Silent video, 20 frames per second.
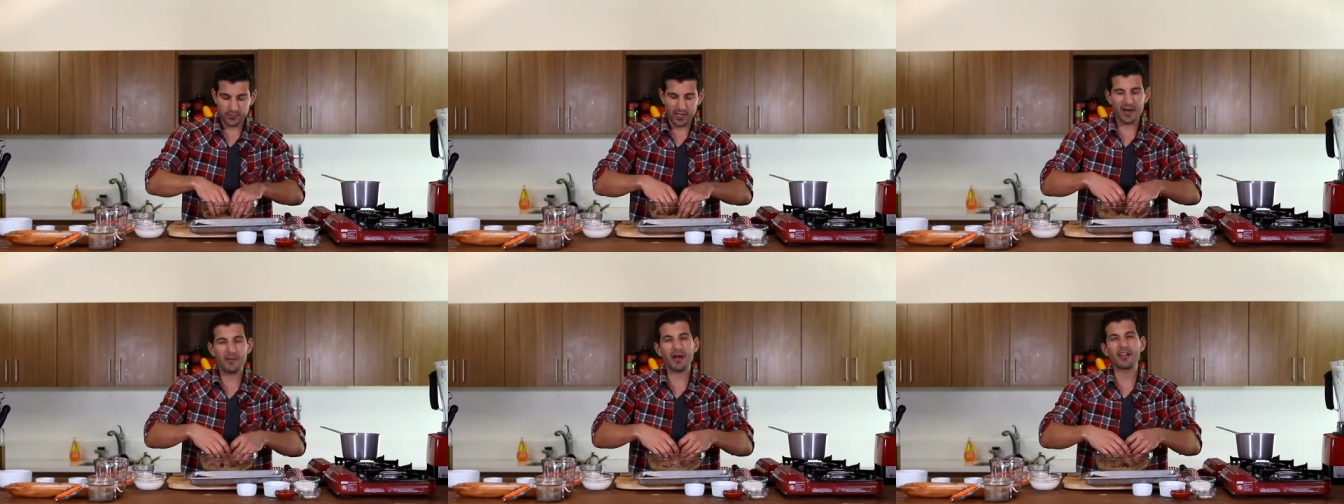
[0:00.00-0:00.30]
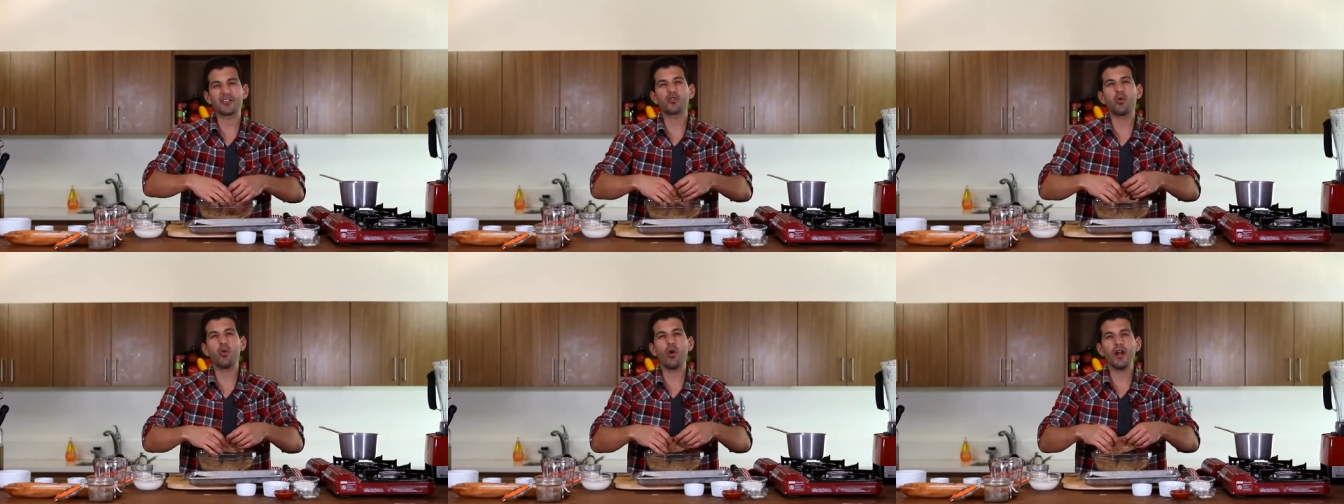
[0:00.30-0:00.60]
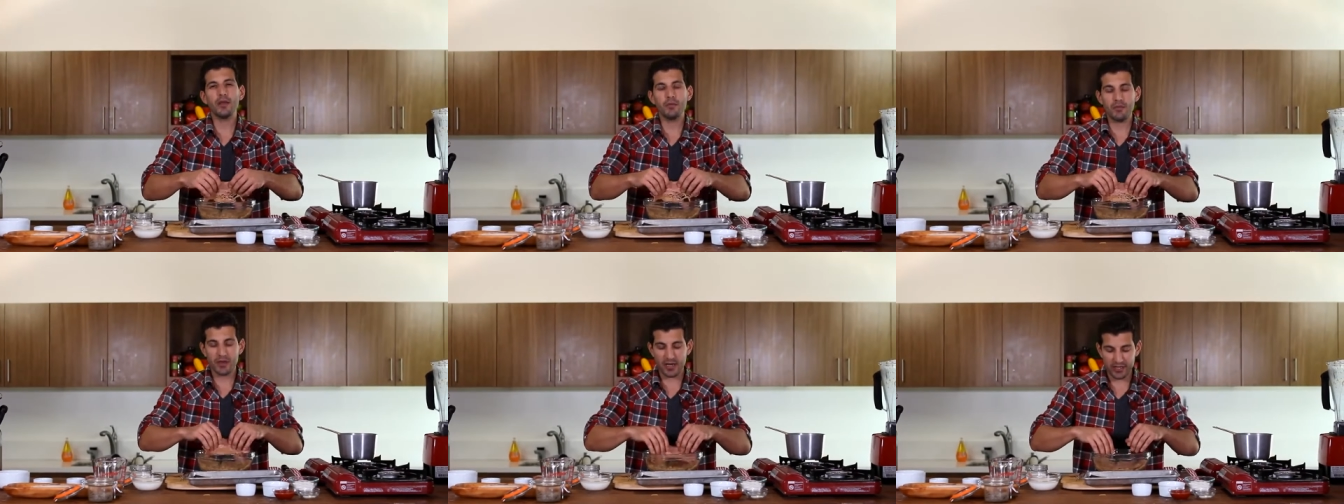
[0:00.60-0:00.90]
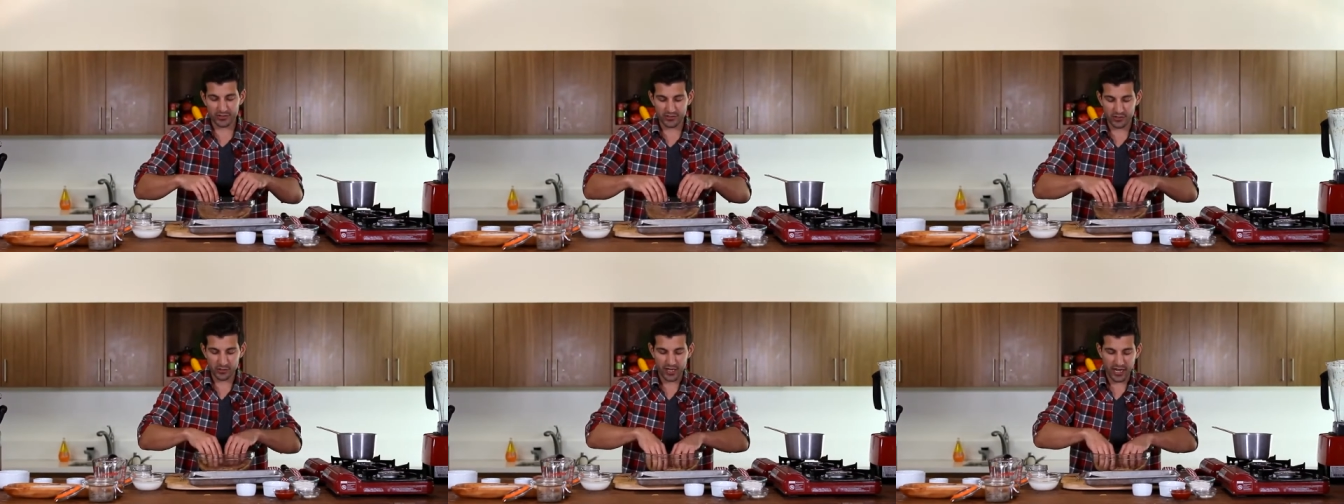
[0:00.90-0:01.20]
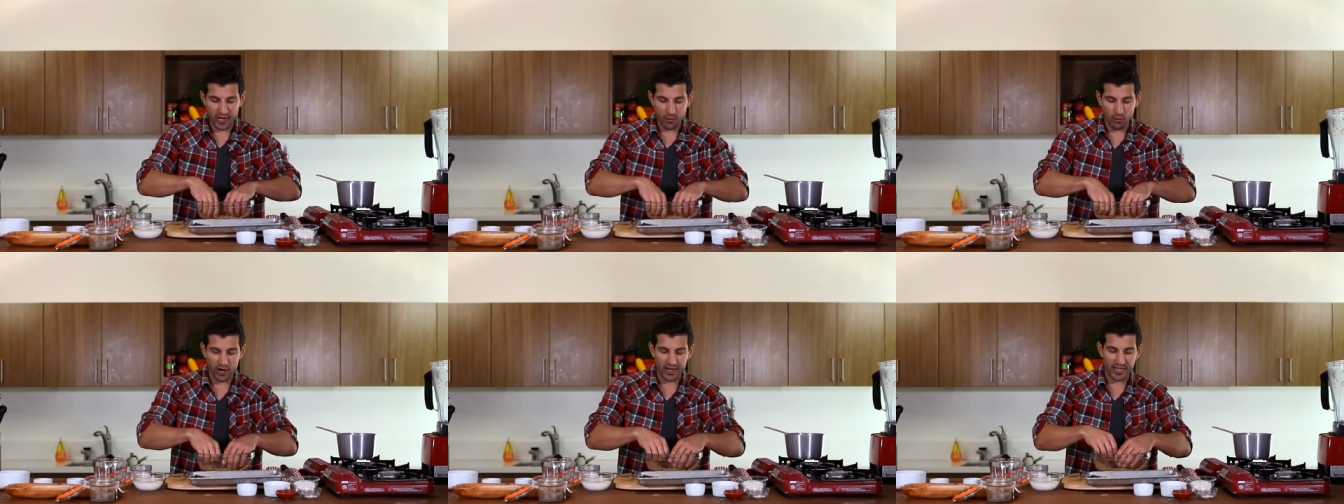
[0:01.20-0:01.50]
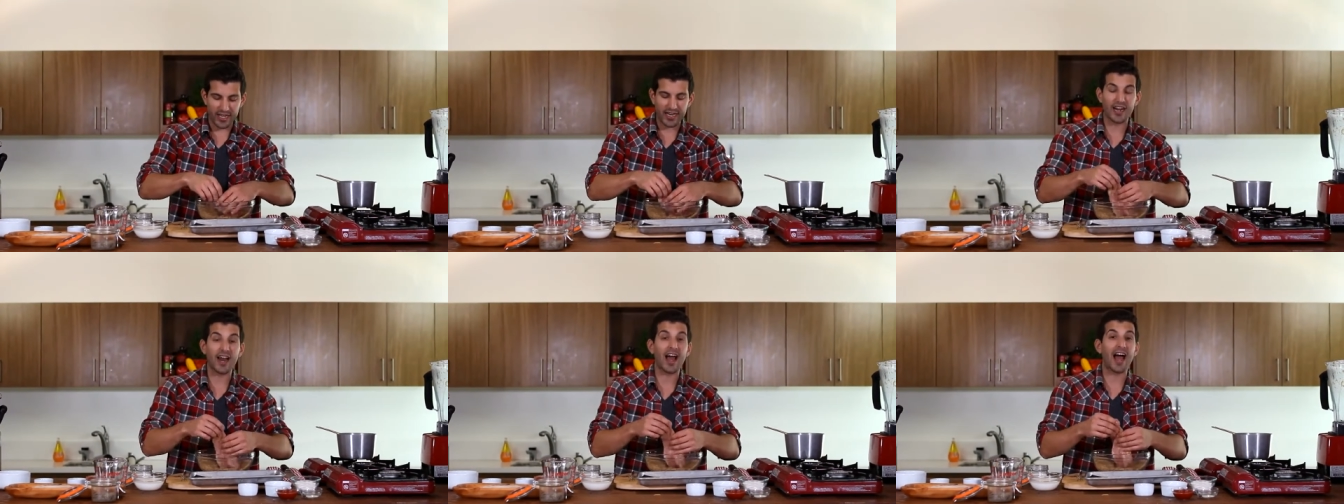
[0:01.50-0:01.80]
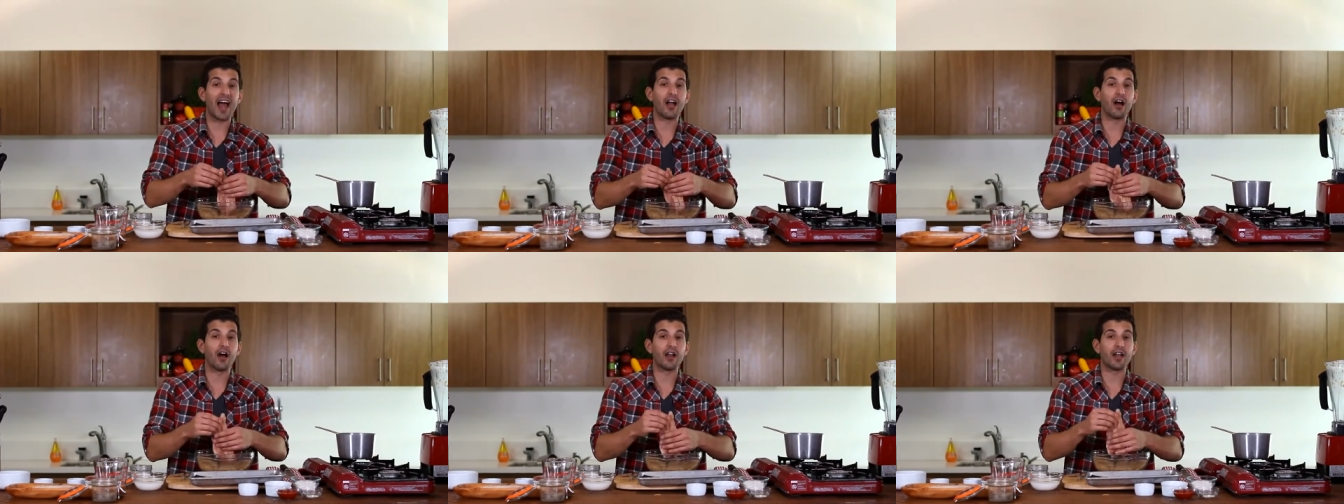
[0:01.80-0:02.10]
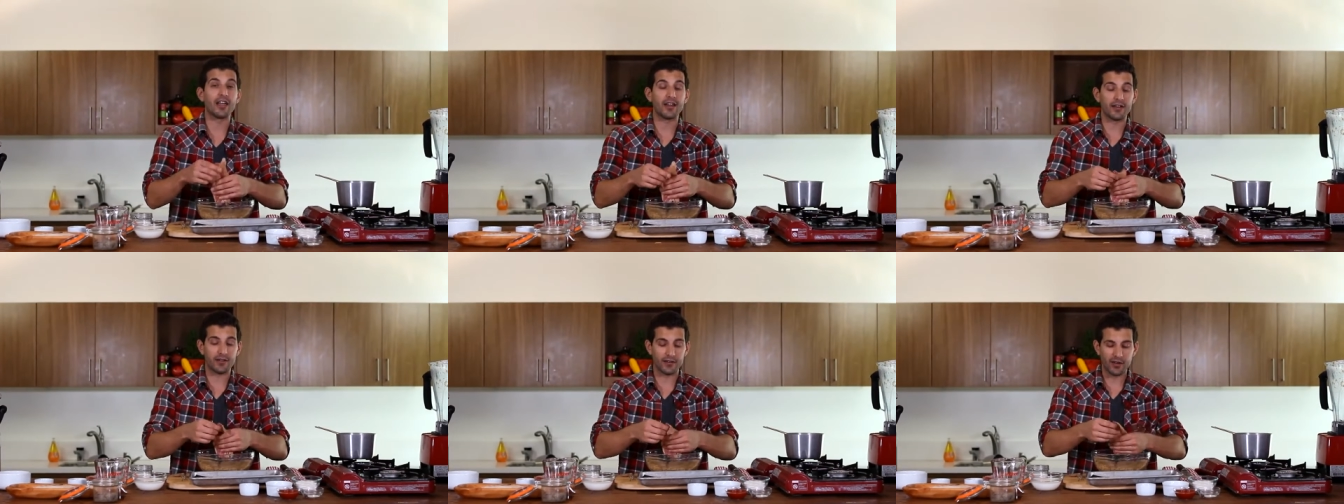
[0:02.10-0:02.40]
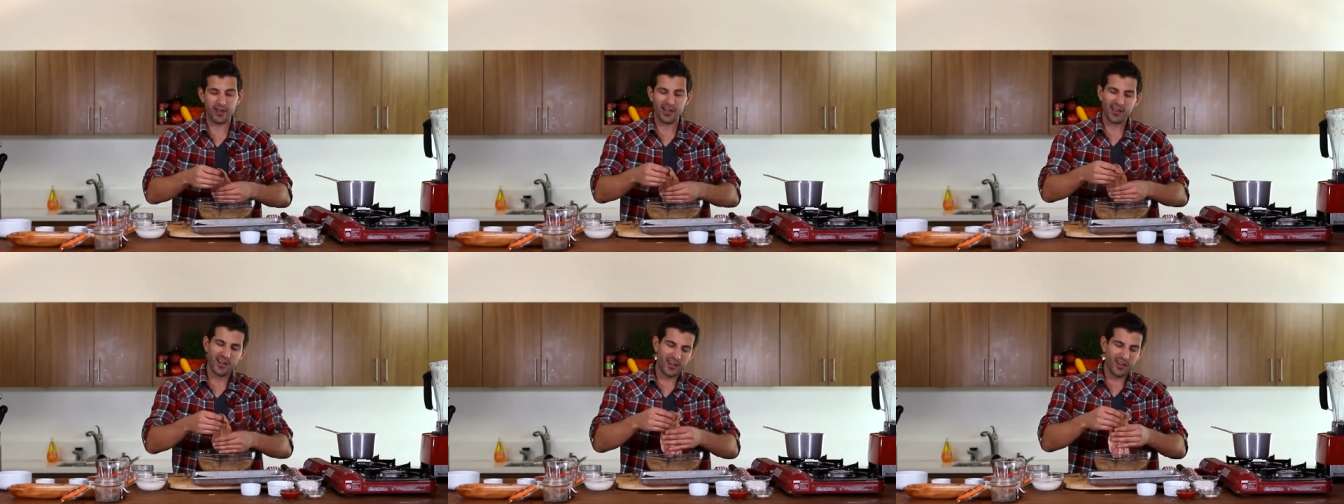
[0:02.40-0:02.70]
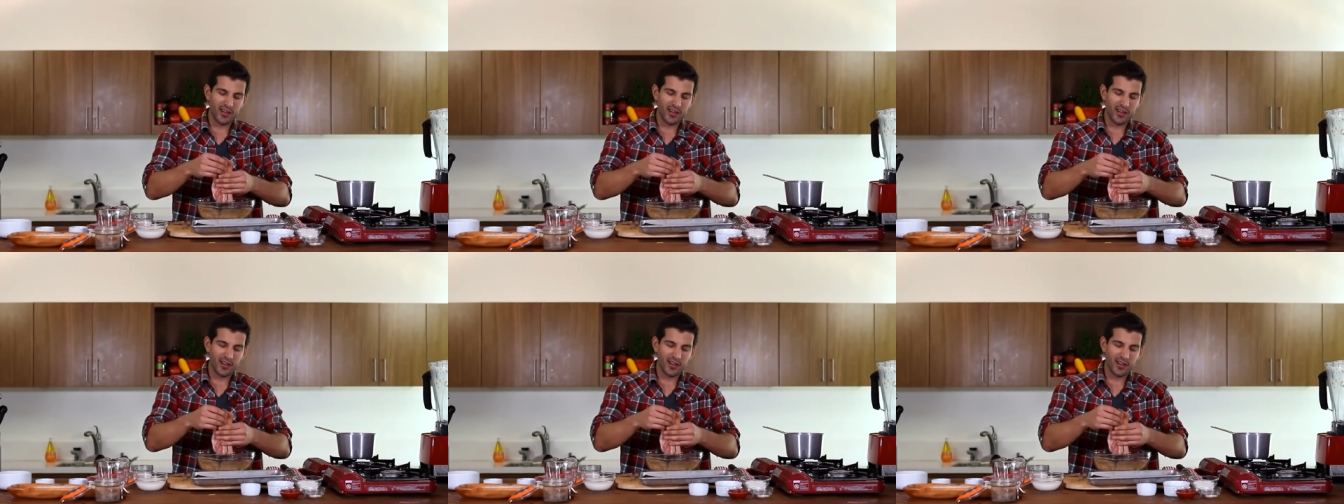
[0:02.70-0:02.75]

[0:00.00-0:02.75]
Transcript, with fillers: At about 20 minutes, you kinda wanna get an eye on it and